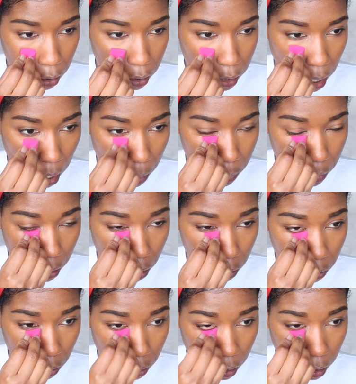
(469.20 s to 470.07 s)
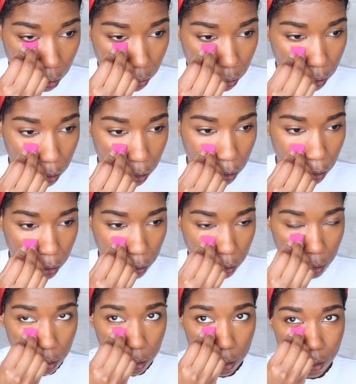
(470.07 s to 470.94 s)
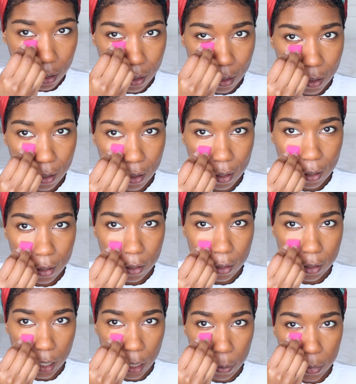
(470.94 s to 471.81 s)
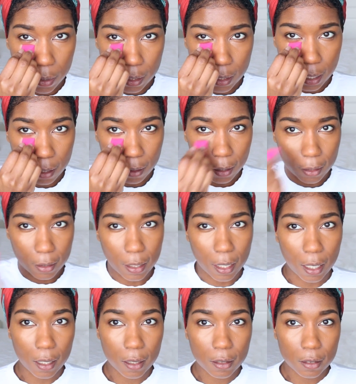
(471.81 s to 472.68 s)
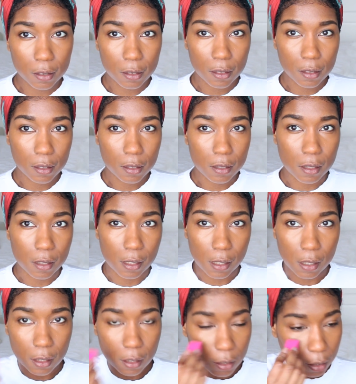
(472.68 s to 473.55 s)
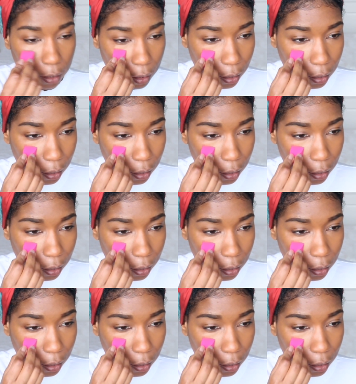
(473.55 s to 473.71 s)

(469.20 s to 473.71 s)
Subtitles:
dab it underneath. Just up and down like that. See?